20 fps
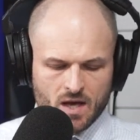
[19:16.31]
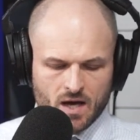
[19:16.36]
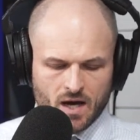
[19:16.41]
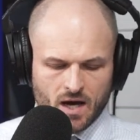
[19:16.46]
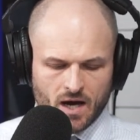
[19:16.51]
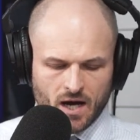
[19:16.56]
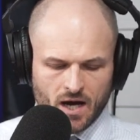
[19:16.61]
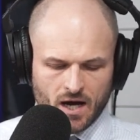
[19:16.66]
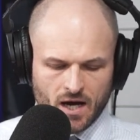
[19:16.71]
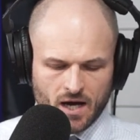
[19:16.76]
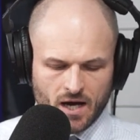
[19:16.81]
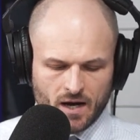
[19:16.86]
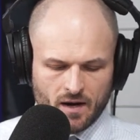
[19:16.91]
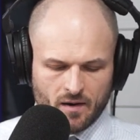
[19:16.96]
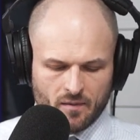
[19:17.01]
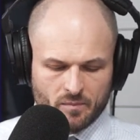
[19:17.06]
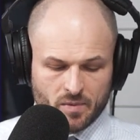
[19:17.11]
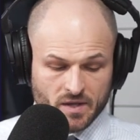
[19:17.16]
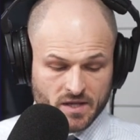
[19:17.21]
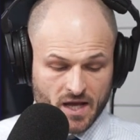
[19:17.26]

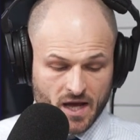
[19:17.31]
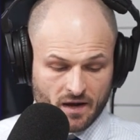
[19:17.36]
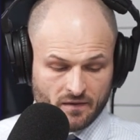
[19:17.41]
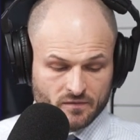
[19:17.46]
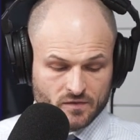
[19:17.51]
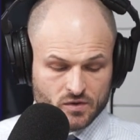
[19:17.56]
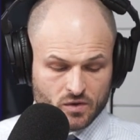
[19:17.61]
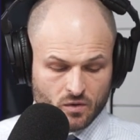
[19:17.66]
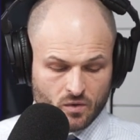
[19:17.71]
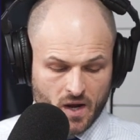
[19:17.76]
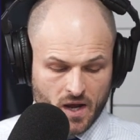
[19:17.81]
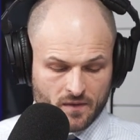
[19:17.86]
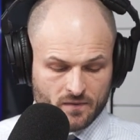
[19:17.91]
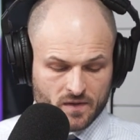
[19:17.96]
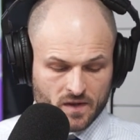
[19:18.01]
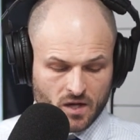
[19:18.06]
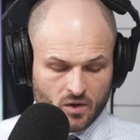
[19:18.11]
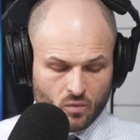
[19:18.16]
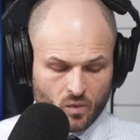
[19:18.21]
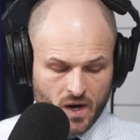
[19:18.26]
But, yeah, so
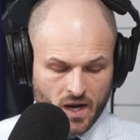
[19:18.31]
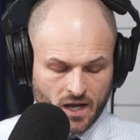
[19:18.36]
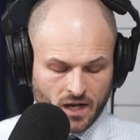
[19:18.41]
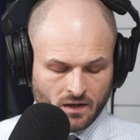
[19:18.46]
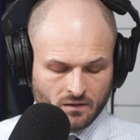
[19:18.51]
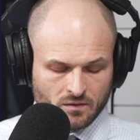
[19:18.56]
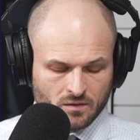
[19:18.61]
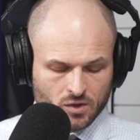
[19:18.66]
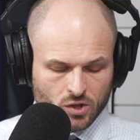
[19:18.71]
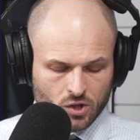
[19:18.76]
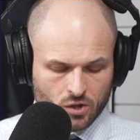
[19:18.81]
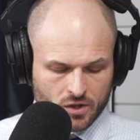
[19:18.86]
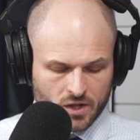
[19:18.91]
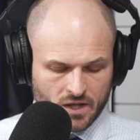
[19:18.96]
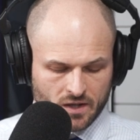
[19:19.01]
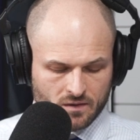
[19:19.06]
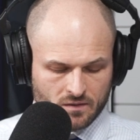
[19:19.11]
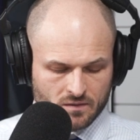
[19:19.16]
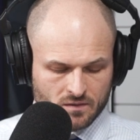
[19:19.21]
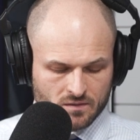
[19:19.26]
Anthony Wayne
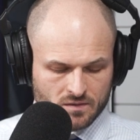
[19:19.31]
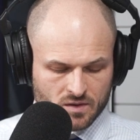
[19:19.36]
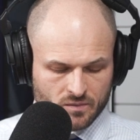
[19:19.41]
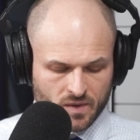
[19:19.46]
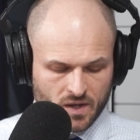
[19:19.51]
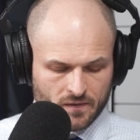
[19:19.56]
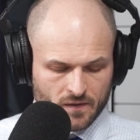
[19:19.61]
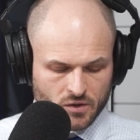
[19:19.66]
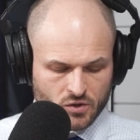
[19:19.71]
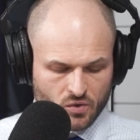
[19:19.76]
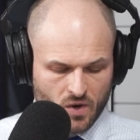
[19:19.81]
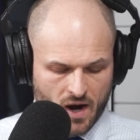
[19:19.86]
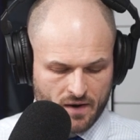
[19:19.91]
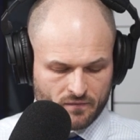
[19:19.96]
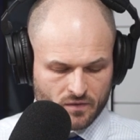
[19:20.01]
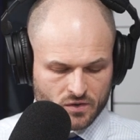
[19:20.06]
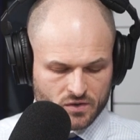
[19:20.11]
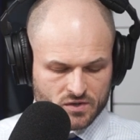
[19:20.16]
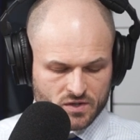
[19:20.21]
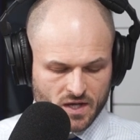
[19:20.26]
looking to be in the
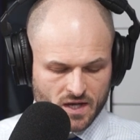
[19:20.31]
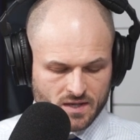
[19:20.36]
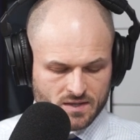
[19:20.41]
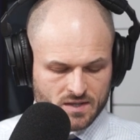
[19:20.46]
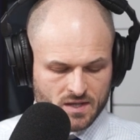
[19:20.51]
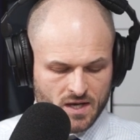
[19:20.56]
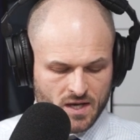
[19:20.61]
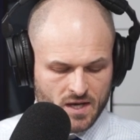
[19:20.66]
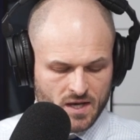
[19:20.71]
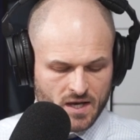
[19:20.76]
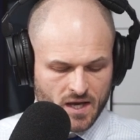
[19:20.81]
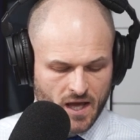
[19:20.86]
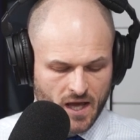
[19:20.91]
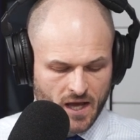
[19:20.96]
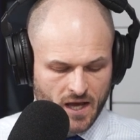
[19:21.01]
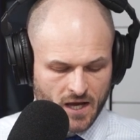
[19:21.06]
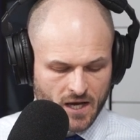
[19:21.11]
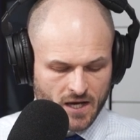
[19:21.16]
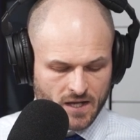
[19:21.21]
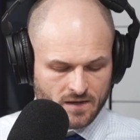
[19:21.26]
driver's seat,
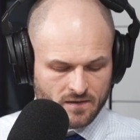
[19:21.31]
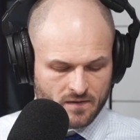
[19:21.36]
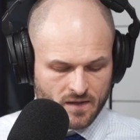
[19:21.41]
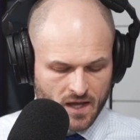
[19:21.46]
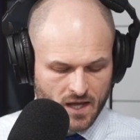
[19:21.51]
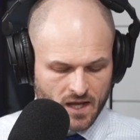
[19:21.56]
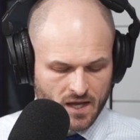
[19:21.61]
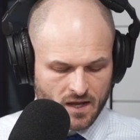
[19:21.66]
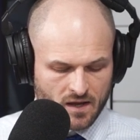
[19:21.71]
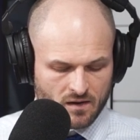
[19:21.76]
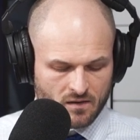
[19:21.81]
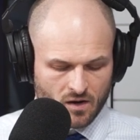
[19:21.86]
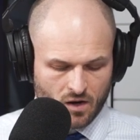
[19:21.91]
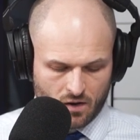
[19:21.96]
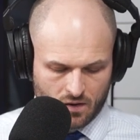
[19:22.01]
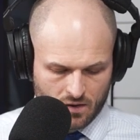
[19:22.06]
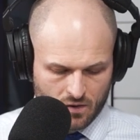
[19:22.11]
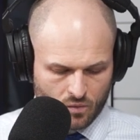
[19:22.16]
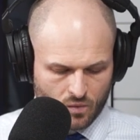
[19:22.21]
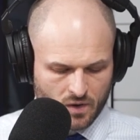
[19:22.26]
and they
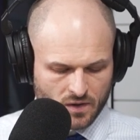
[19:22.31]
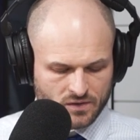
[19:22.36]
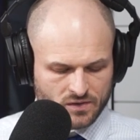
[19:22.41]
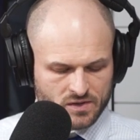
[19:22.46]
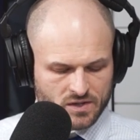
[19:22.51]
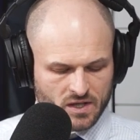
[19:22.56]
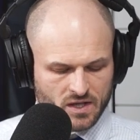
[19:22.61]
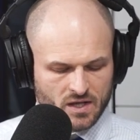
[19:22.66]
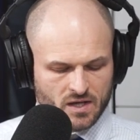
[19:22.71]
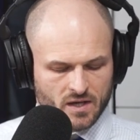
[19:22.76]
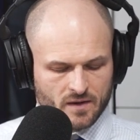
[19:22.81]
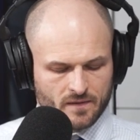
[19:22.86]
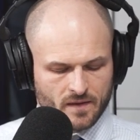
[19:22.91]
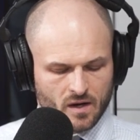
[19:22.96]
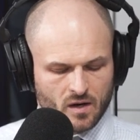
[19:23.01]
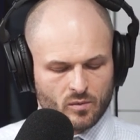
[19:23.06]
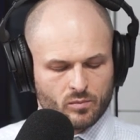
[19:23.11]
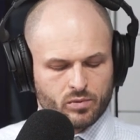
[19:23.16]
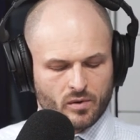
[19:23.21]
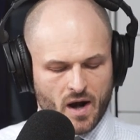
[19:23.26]
are a 1 seed in
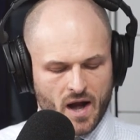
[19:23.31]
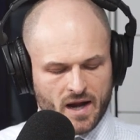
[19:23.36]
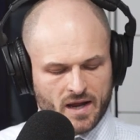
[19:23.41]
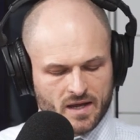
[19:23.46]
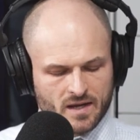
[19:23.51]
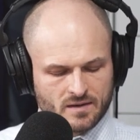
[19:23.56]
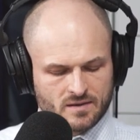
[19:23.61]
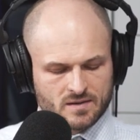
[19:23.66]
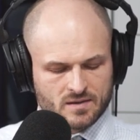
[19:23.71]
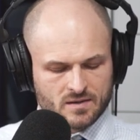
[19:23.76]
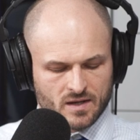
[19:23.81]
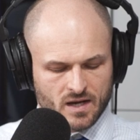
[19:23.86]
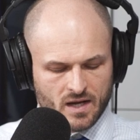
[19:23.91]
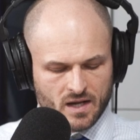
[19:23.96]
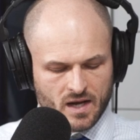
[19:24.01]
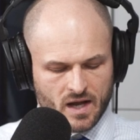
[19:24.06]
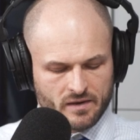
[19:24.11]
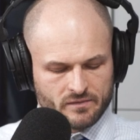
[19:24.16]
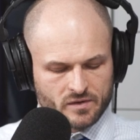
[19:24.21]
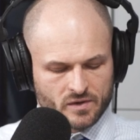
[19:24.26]
their bracket
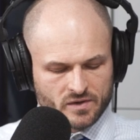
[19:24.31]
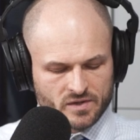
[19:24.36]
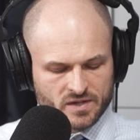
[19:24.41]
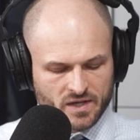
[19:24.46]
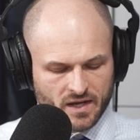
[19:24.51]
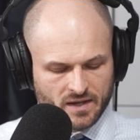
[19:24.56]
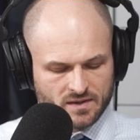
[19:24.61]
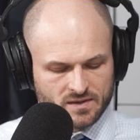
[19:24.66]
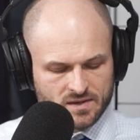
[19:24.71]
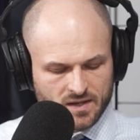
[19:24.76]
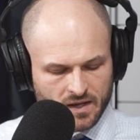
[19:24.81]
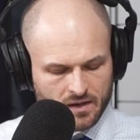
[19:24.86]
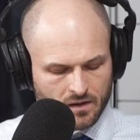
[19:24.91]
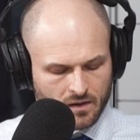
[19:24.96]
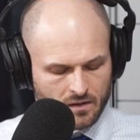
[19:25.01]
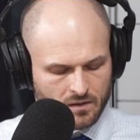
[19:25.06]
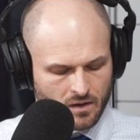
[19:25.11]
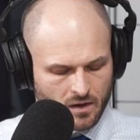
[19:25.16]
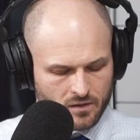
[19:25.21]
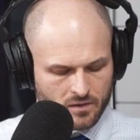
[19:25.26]
and have their sights set
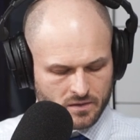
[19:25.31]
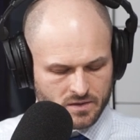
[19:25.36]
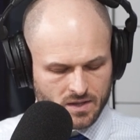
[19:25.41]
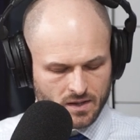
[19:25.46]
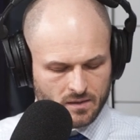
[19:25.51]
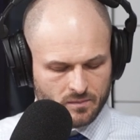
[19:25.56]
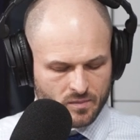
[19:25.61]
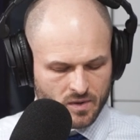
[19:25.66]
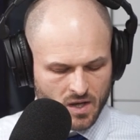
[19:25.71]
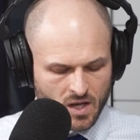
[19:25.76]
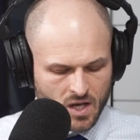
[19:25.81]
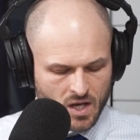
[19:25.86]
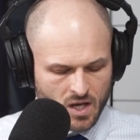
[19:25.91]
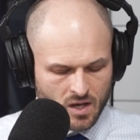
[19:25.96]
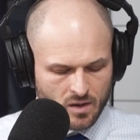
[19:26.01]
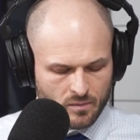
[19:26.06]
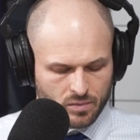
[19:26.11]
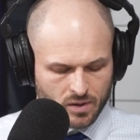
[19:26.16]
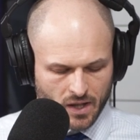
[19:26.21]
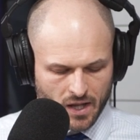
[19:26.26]
on another deep
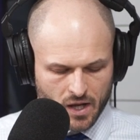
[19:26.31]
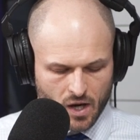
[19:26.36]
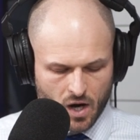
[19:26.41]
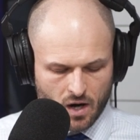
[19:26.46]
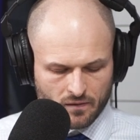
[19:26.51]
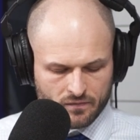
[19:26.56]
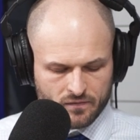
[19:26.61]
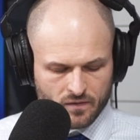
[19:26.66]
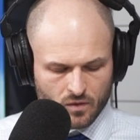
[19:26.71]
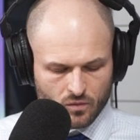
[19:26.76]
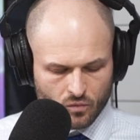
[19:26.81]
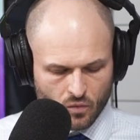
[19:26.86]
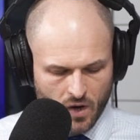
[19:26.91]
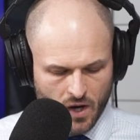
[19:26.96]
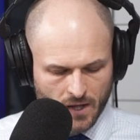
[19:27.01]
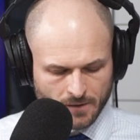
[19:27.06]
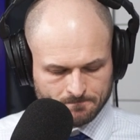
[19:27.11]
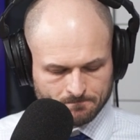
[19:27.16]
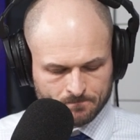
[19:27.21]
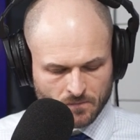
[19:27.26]
playoff
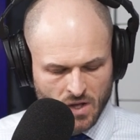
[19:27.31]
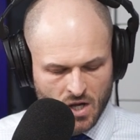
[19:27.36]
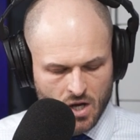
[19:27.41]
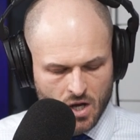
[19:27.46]
run.